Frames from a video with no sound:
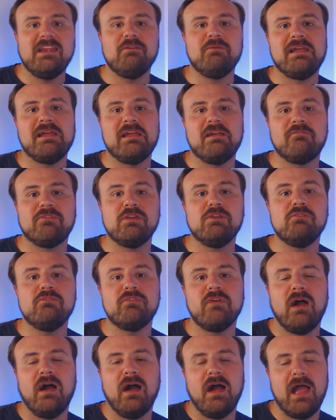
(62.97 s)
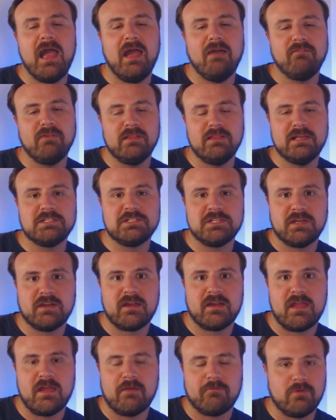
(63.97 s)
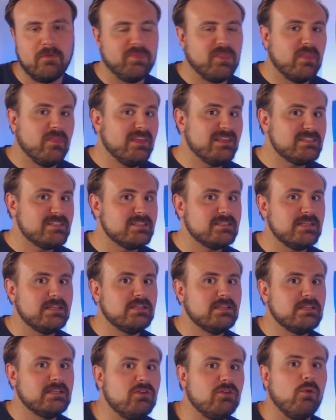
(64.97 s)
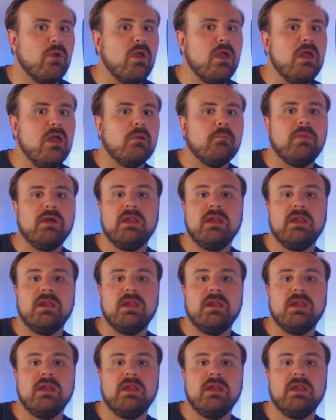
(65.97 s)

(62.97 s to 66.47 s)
Anyway, if you have a legendary Ephraim, then this isn't new.